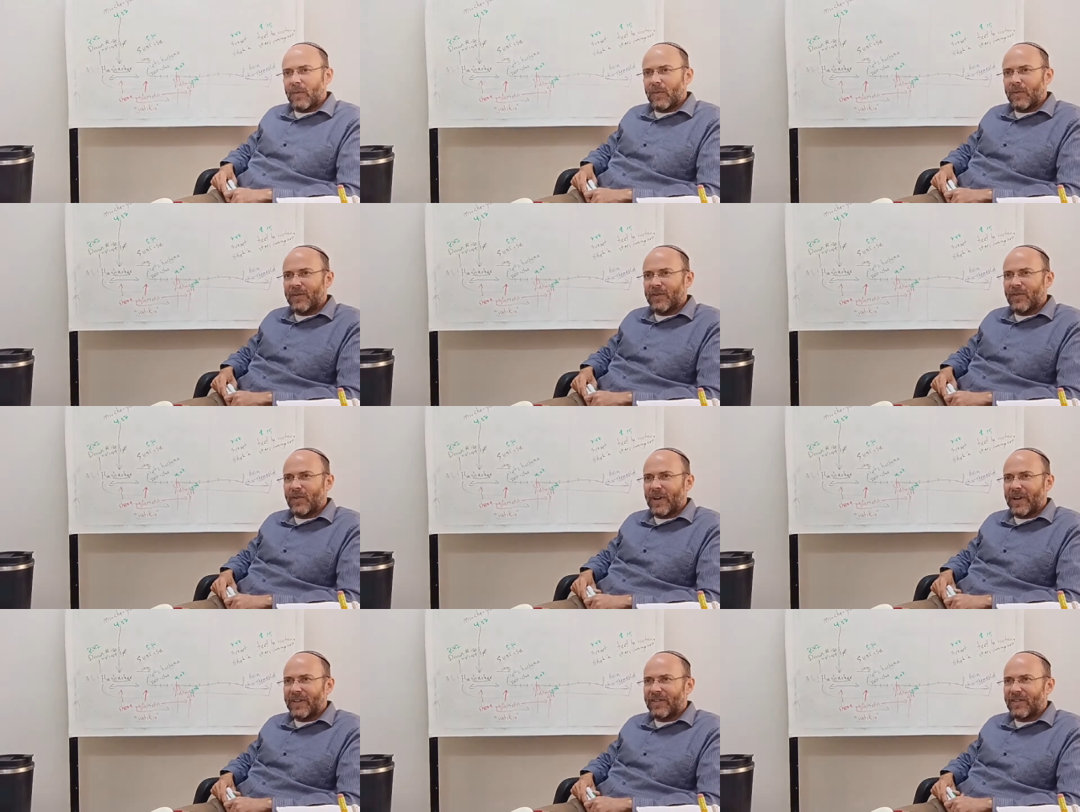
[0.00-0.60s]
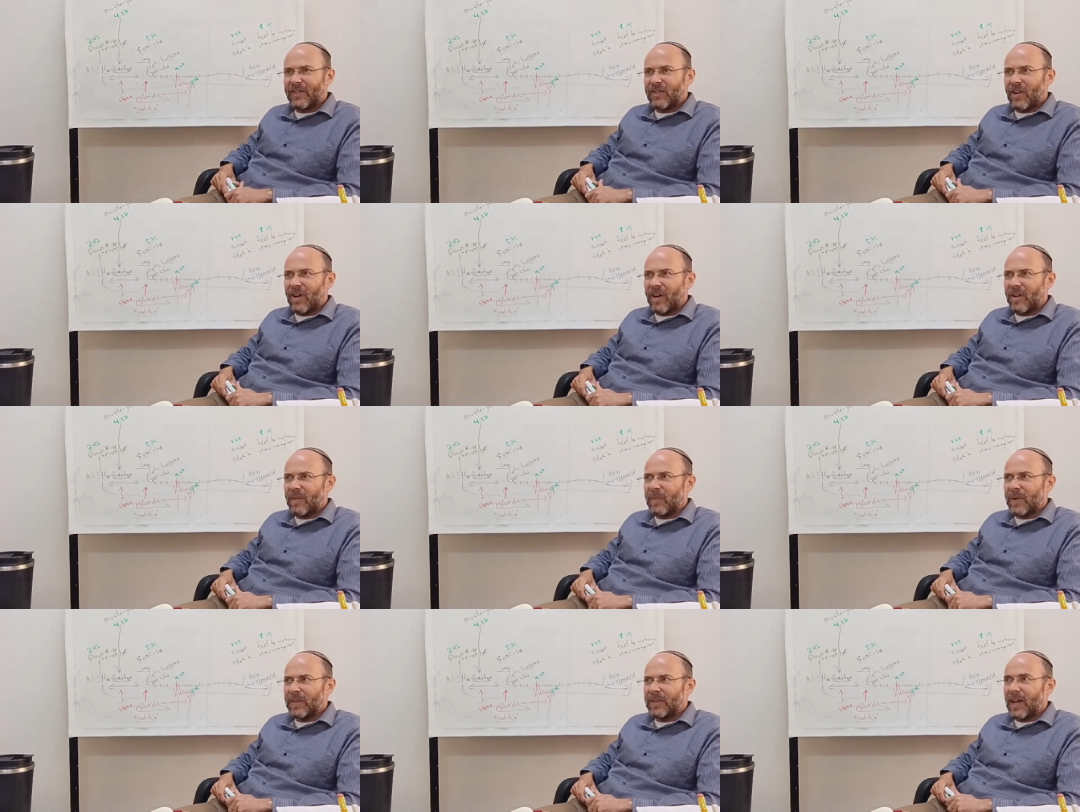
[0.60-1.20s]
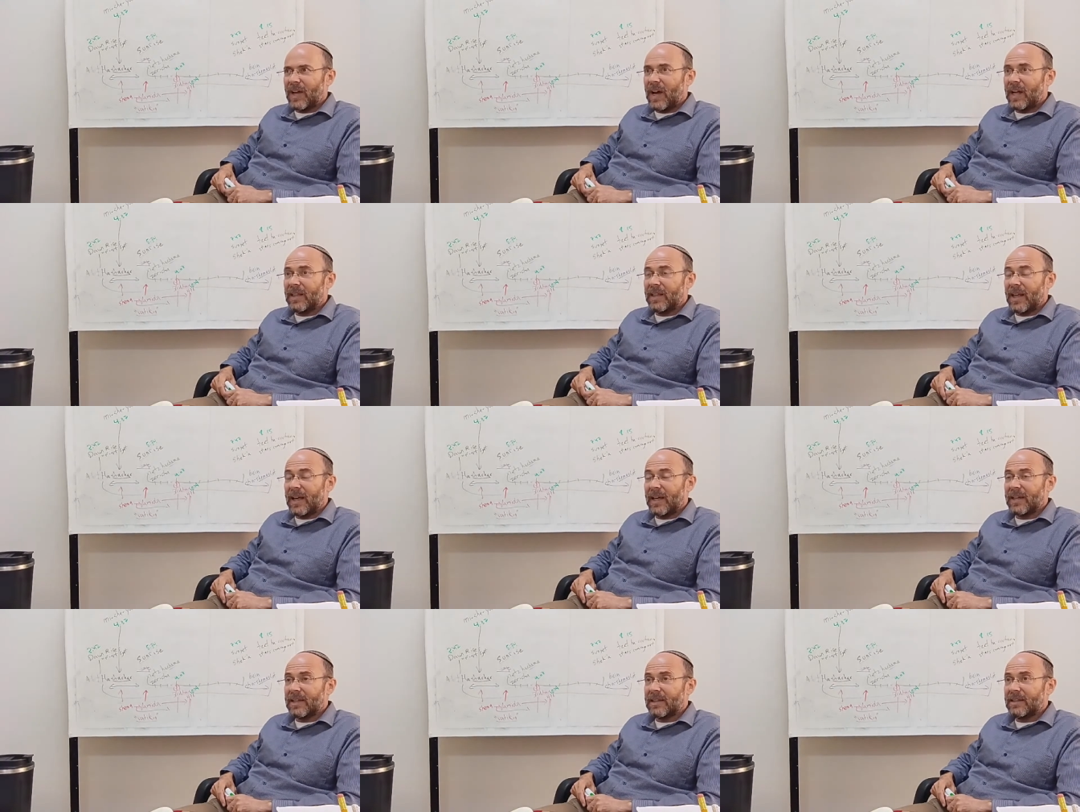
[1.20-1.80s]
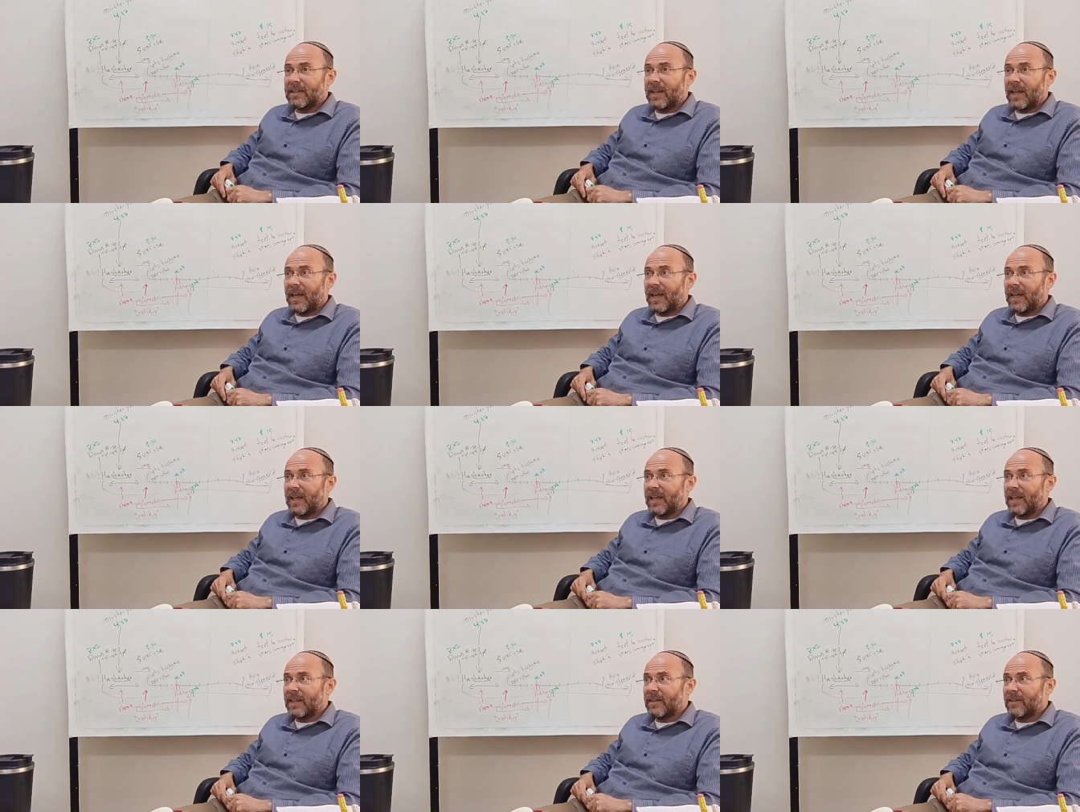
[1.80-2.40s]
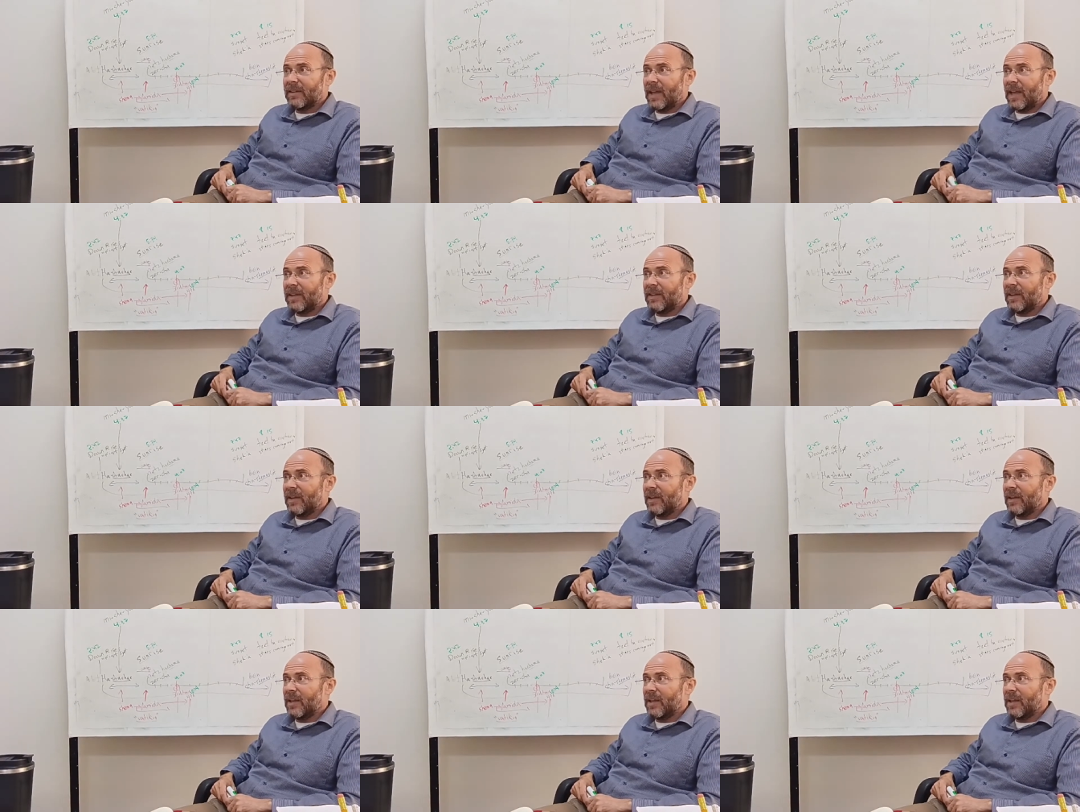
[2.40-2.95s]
we're trying to talk about the halachic day and